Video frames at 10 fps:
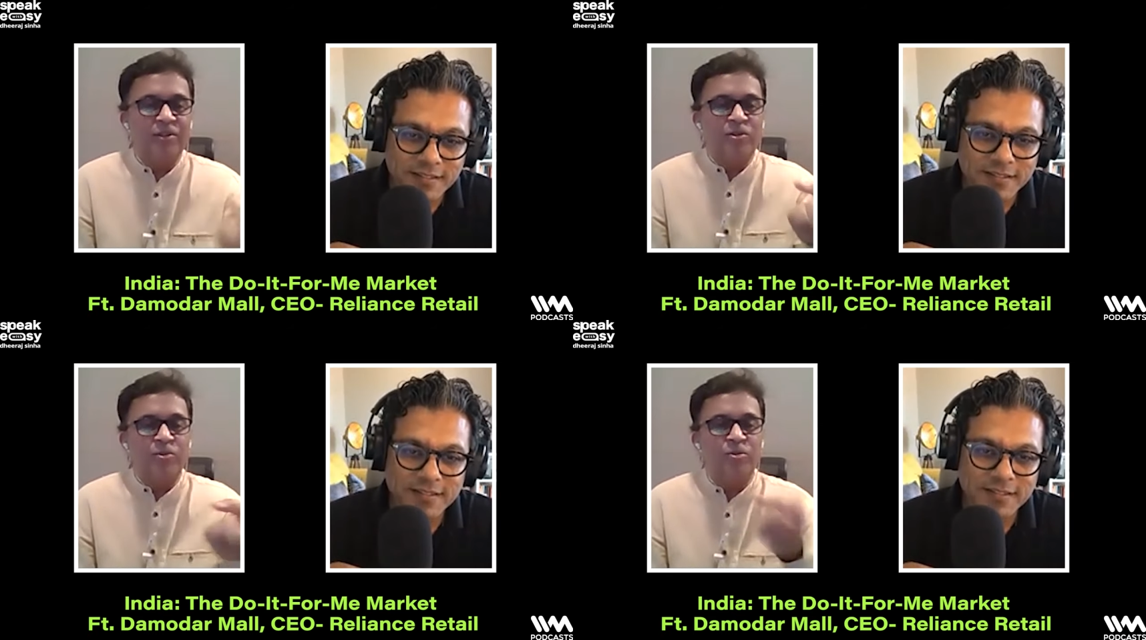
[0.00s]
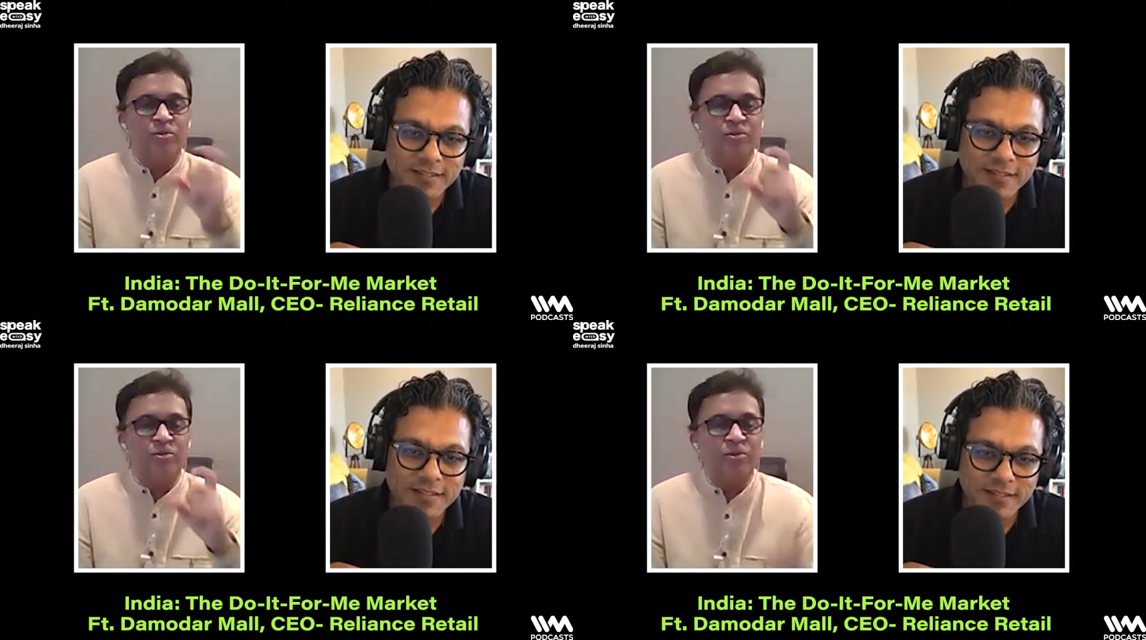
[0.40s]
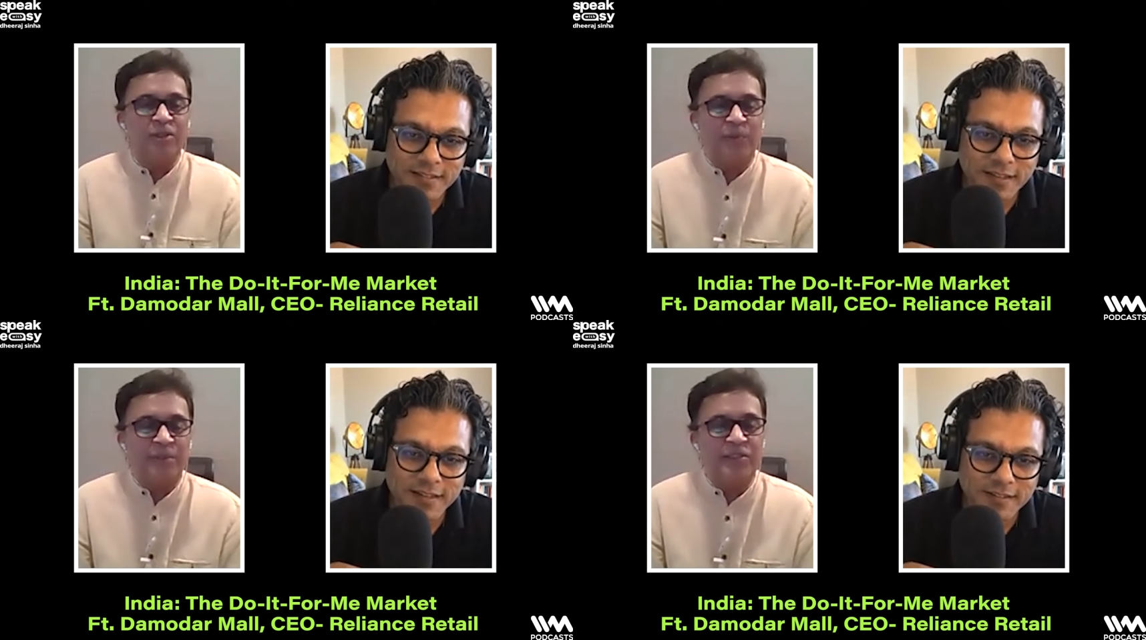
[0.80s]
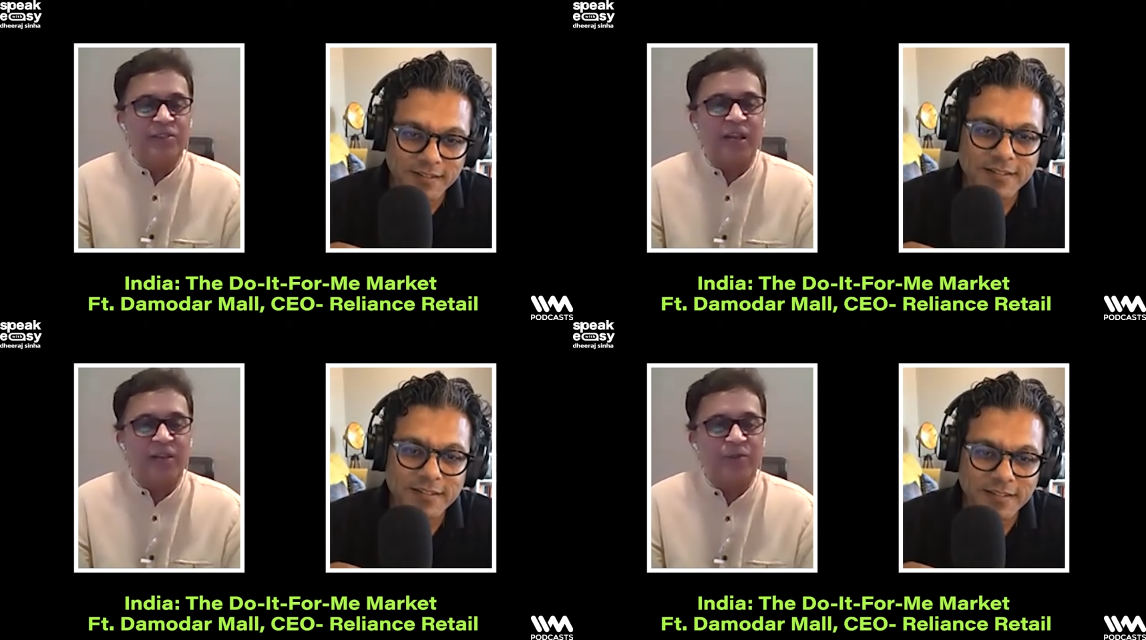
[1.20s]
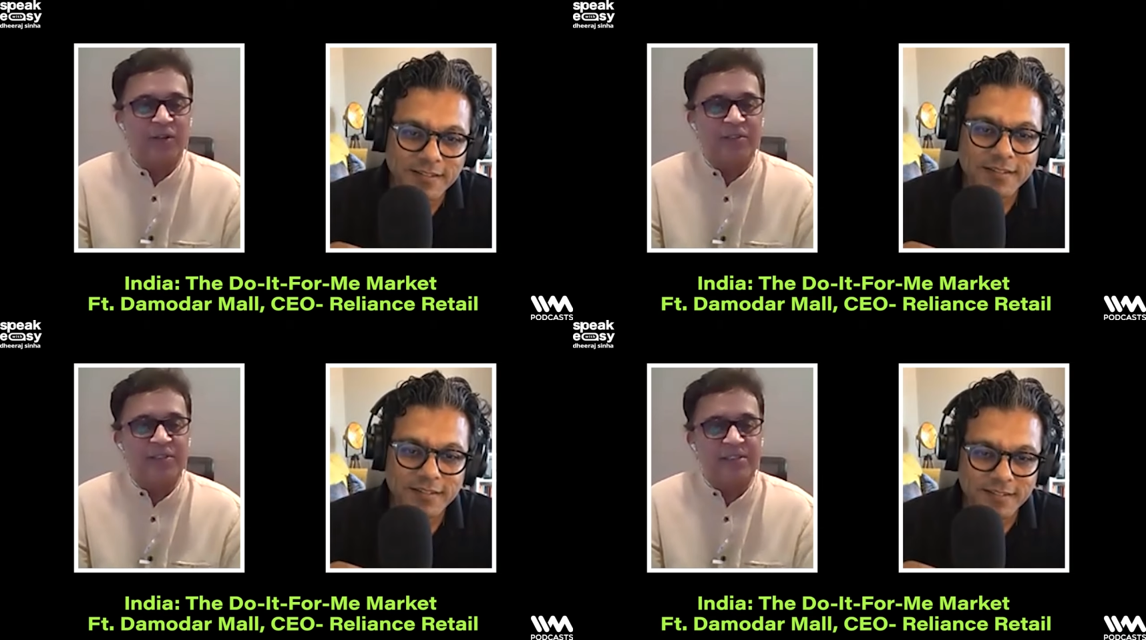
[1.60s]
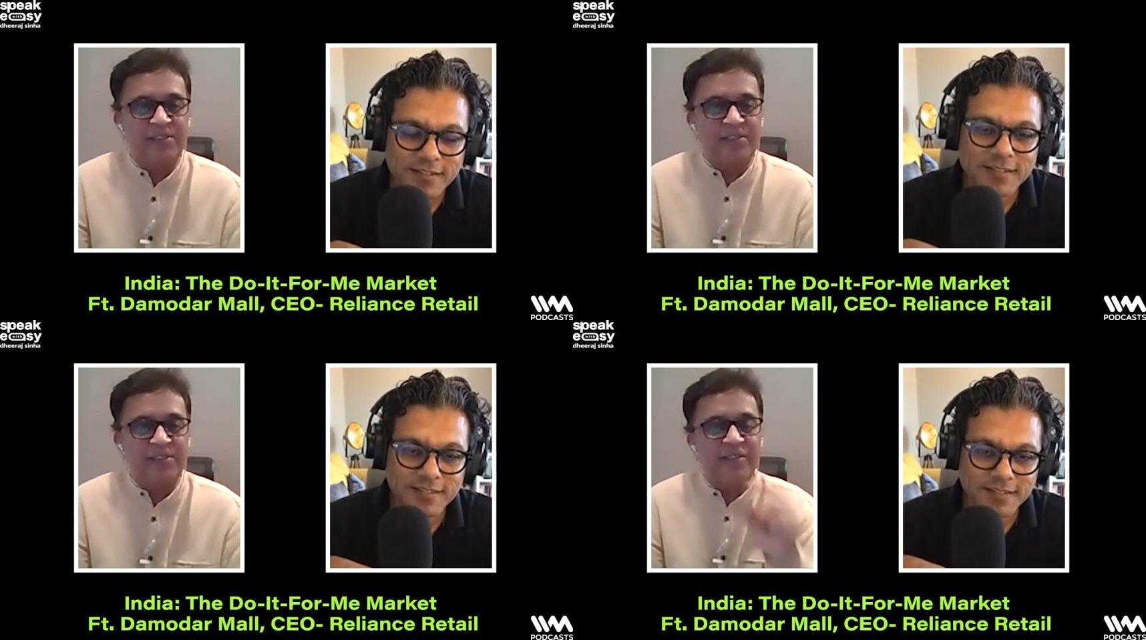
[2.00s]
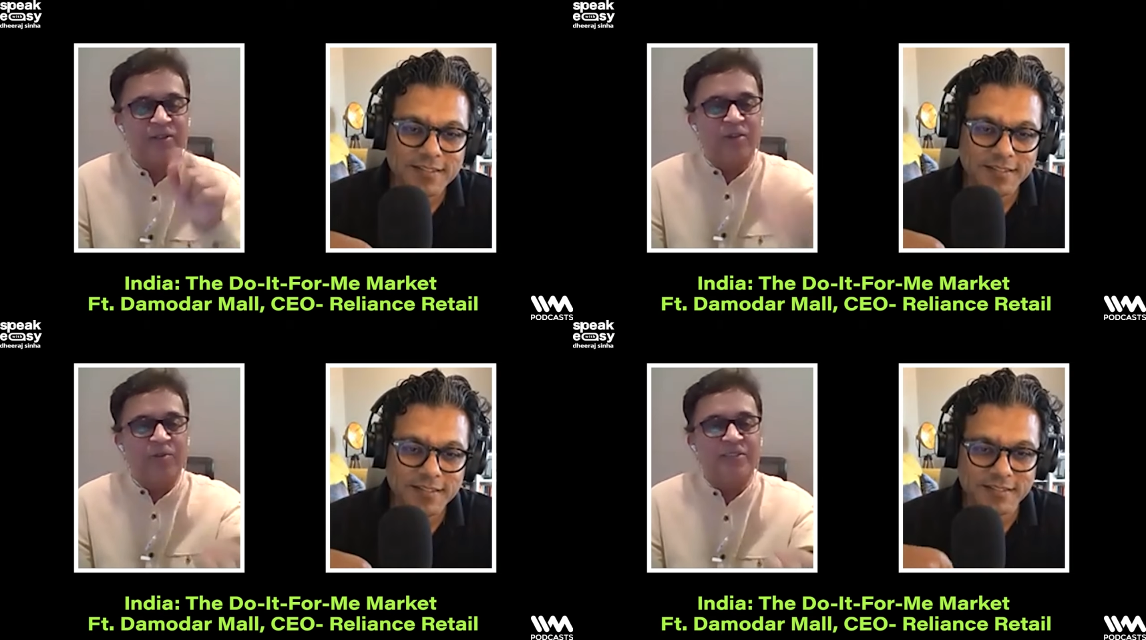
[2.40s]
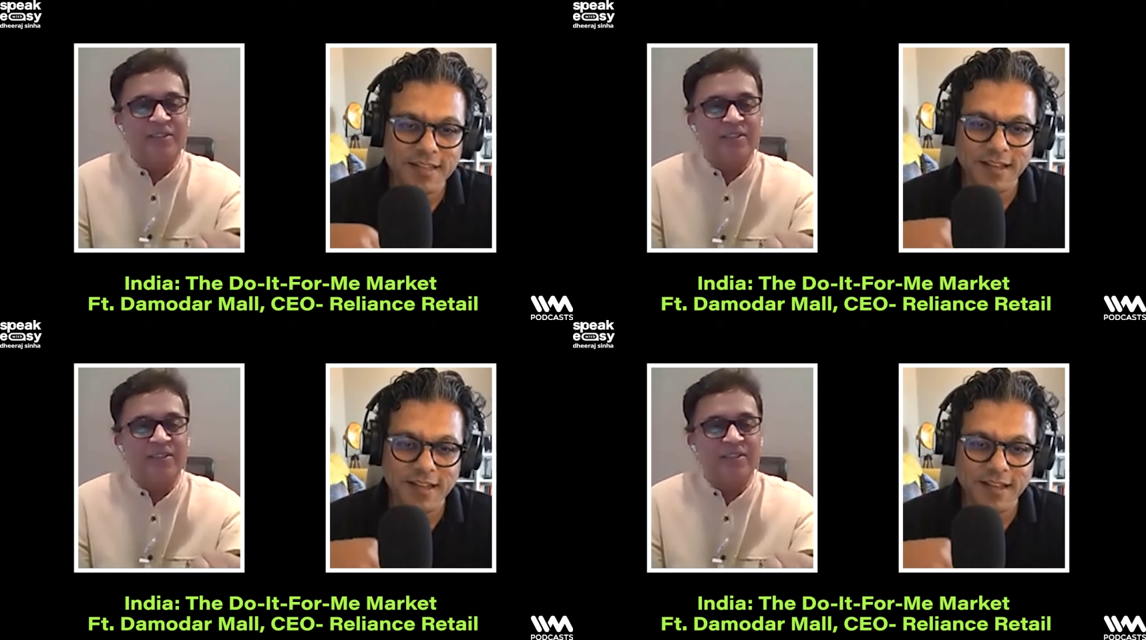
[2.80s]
Speaker 1: to dispense chai for ourselves. There is always